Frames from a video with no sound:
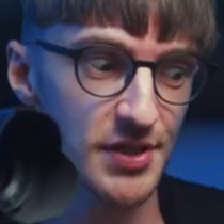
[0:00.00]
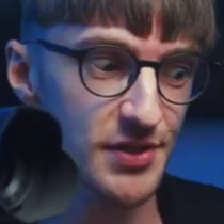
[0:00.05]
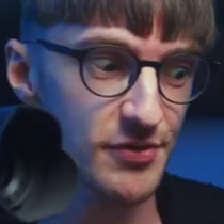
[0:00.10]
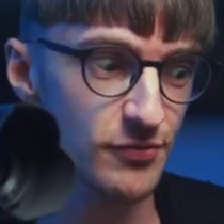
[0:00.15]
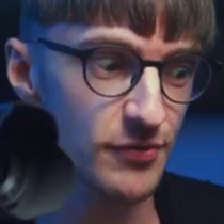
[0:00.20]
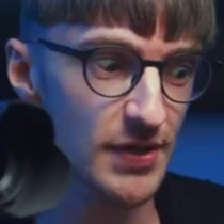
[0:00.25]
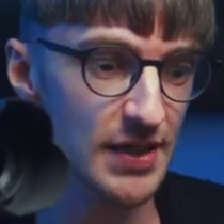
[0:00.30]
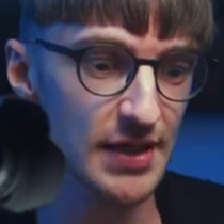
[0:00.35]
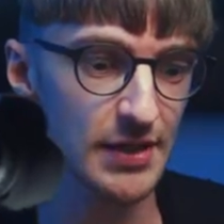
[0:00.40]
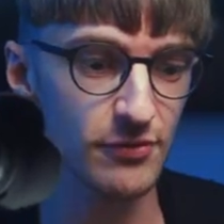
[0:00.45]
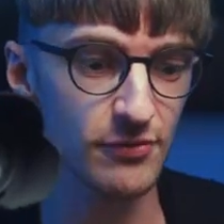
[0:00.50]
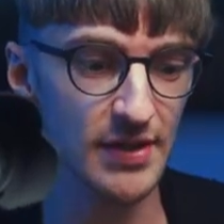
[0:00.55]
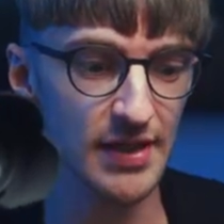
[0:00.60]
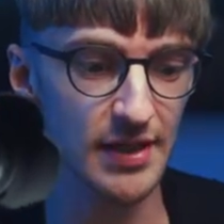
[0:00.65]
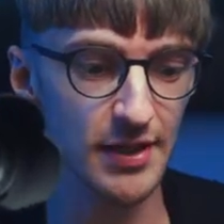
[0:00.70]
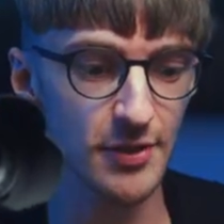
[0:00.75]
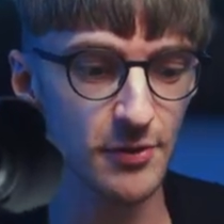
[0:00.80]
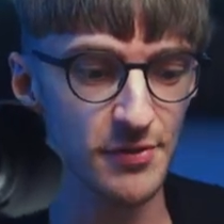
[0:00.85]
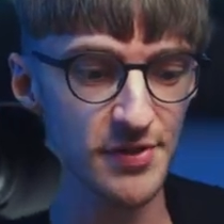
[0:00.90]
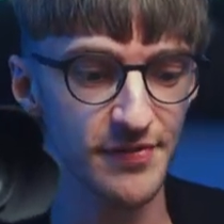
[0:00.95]
is really,
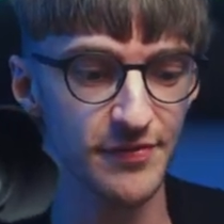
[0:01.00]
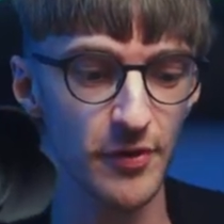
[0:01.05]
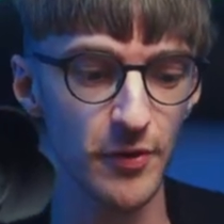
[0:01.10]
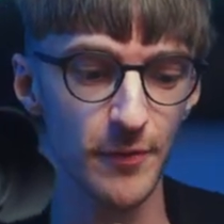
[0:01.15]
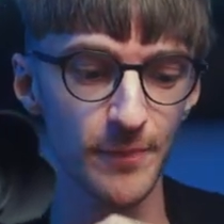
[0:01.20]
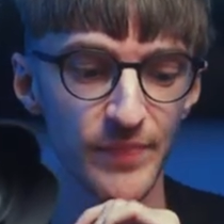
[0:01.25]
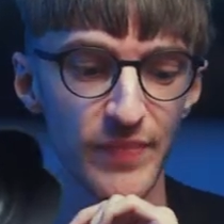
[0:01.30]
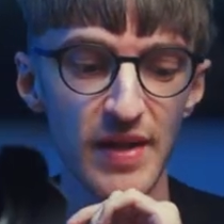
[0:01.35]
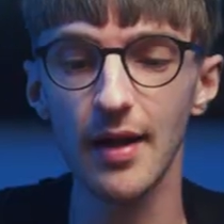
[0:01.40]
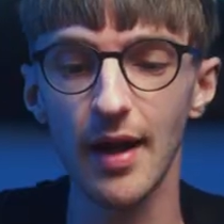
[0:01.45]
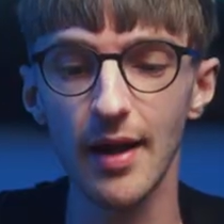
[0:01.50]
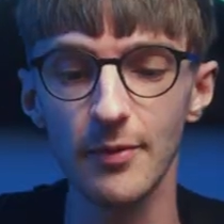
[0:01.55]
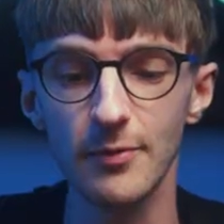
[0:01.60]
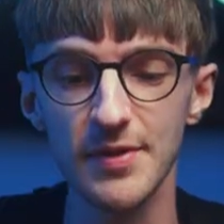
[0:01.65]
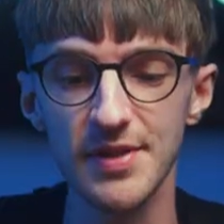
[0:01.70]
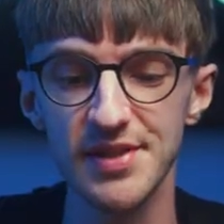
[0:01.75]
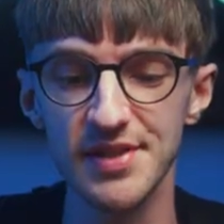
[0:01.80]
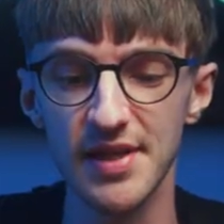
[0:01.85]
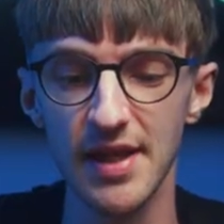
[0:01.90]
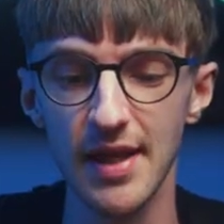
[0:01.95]
really useful. I
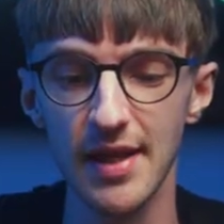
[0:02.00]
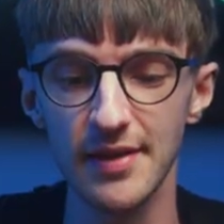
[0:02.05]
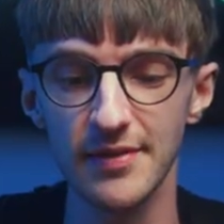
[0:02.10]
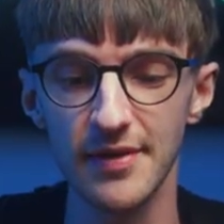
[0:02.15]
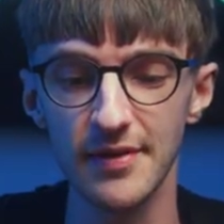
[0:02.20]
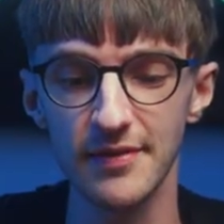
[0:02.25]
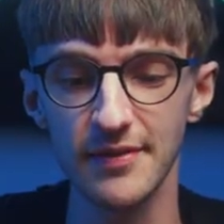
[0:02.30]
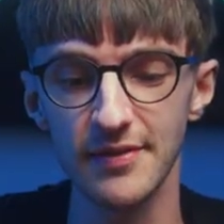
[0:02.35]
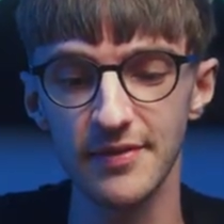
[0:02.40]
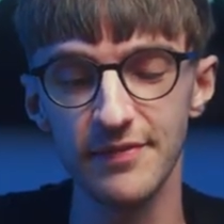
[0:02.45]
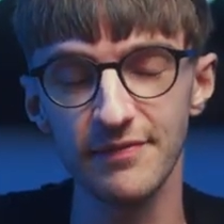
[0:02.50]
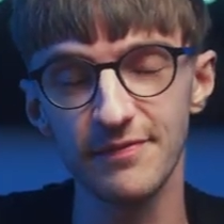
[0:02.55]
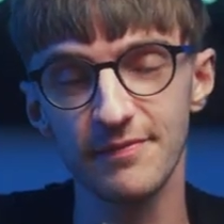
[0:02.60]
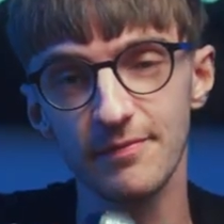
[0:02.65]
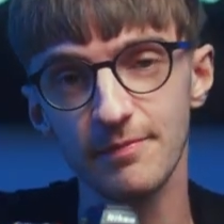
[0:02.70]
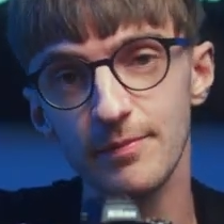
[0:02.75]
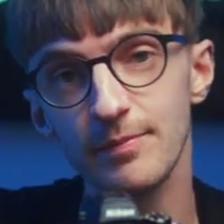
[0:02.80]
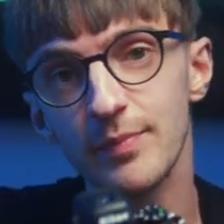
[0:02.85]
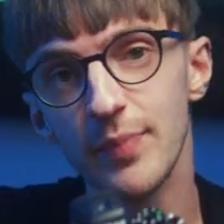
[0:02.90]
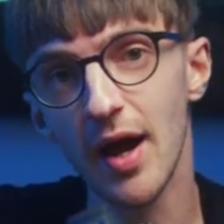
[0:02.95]
would say that
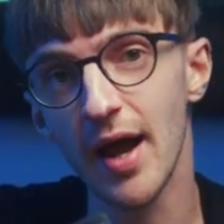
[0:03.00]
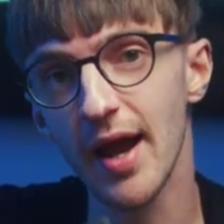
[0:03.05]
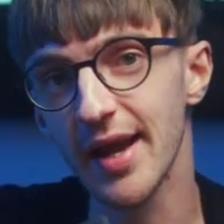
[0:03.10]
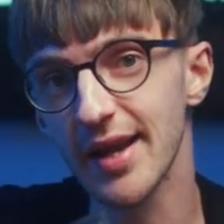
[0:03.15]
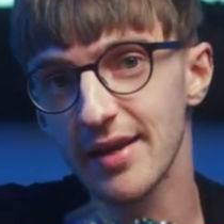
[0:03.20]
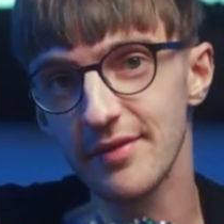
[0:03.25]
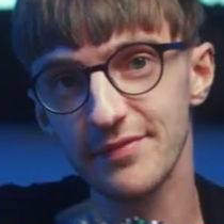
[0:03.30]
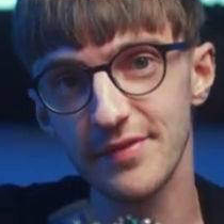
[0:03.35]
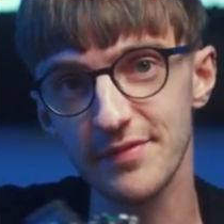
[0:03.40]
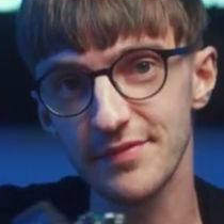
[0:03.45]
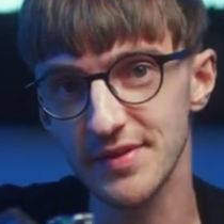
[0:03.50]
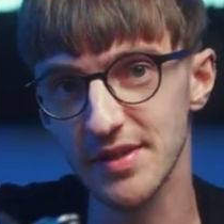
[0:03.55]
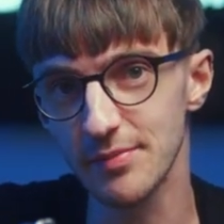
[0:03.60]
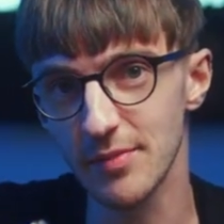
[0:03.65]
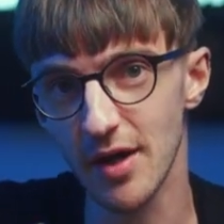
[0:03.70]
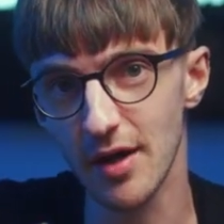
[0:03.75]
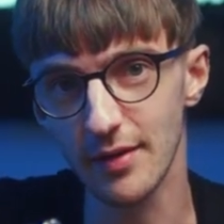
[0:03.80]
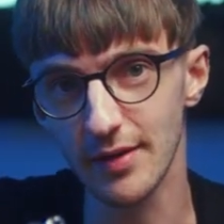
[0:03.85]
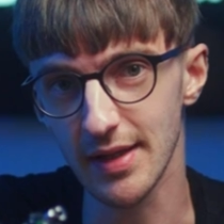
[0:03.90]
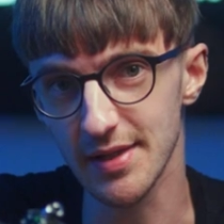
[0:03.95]
buying a
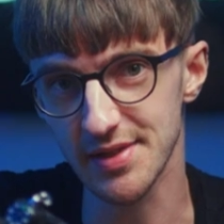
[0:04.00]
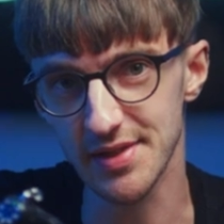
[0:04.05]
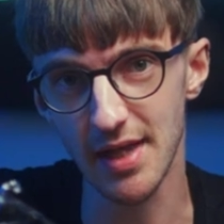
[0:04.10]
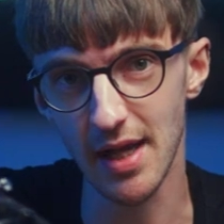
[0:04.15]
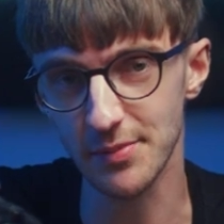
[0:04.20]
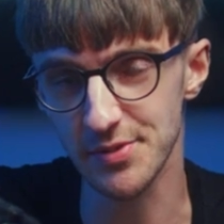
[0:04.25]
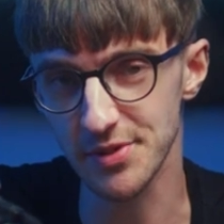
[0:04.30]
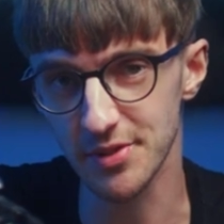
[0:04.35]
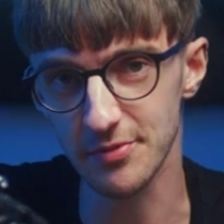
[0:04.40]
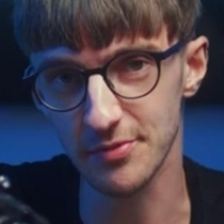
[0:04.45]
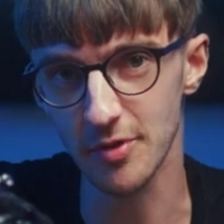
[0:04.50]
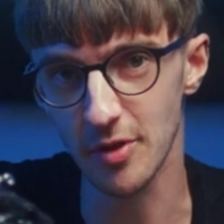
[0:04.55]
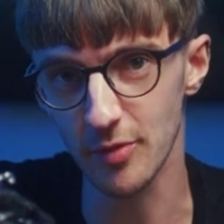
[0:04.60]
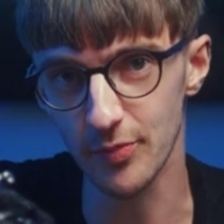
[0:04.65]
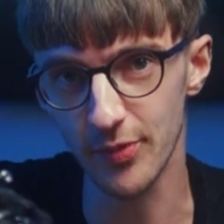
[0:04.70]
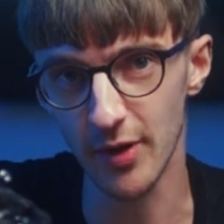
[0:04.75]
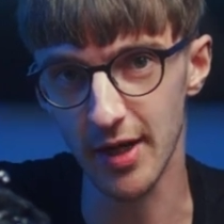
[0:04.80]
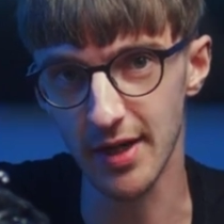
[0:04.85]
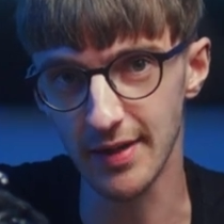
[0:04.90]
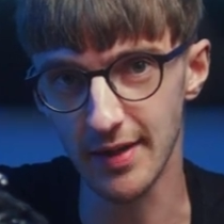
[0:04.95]
50mm is an absolute
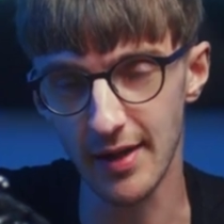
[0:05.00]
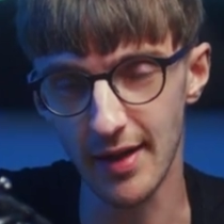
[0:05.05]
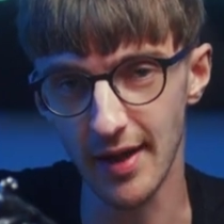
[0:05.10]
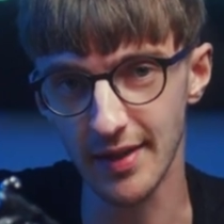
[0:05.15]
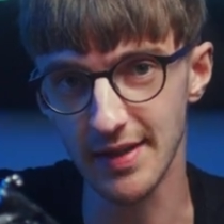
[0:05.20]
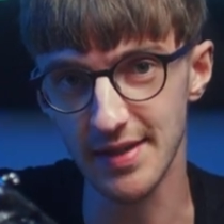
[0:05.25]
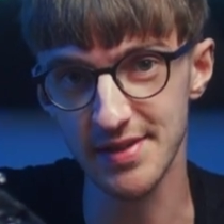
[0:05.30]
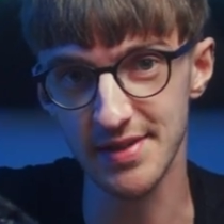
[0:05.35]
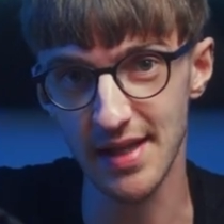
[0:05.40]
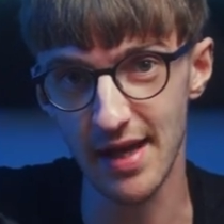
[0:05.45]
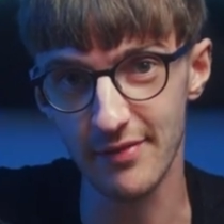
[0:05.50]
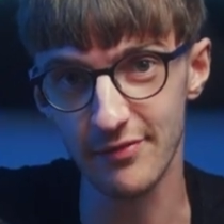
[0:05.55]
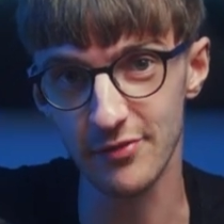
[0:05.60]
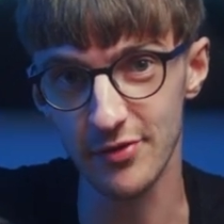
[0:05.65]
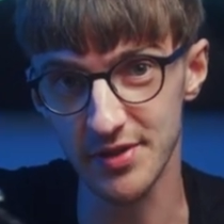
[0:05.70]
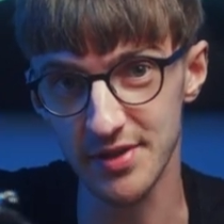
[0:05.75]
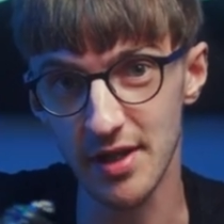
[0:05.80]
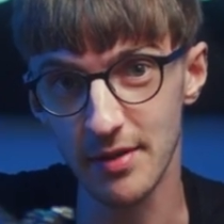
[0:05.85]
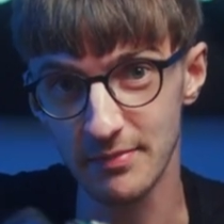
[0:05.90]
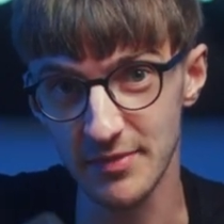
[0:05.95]
no-brainer, and it's
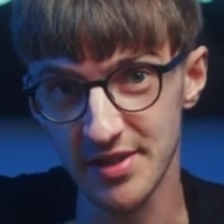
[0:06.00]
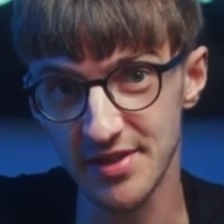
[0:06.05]
never a dumb